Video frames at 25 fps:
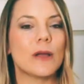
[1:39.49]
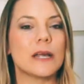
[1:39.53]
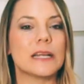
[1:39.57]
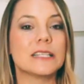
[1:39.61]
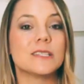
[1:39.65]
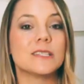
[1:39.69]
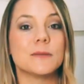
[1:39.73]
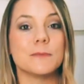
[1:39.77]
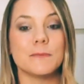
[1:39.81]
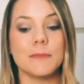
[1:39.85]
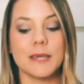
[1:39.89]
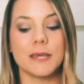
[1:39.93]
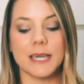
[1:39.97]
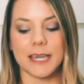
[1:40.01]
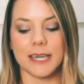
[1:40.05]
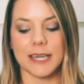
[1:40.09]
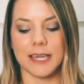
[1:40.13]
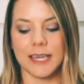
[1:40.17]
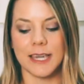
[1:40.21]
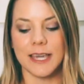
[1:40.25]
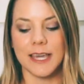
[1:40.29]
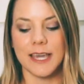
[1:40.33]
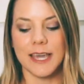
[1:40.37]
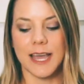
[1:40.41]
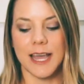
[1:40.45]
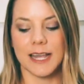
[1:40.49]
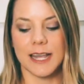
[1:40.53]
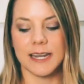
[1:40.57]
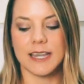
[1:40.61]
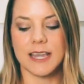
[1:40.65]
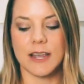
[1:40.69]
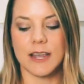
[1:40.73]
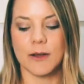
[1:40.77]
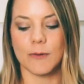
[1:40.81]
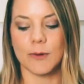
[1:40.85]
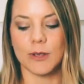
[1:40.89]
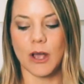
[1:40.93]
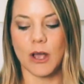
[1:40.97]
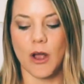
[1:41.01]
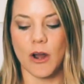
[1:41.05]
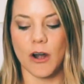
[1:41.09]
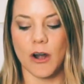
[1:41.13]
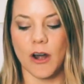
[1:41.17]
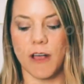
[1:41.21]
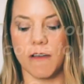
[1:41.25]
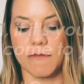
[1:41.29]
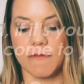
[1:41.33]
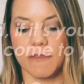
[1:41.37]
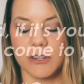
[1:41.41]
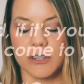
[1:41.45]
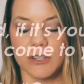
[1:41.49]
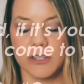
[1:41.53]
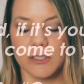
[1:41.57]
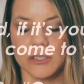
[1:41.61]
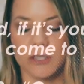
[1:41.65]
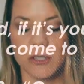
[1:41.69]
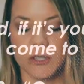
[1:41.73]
it's me." And here we are on verse